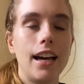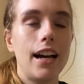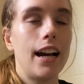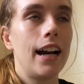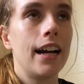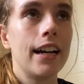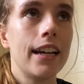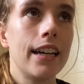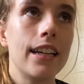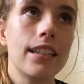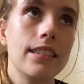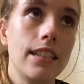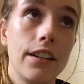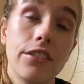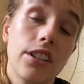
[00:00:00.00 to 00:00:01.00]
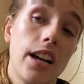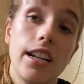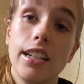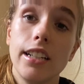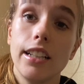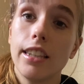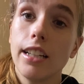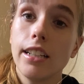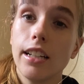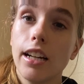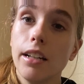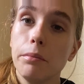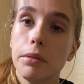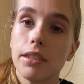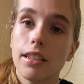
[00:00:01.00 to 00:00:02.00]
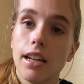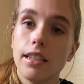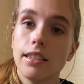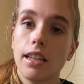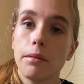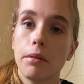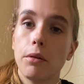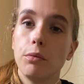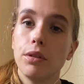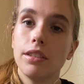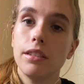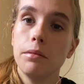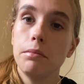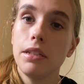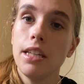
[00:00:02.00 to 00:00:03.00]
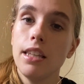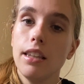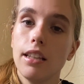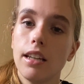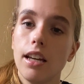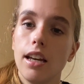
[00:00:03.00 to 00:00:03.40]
I never had anything done besides like my wisdom teeth,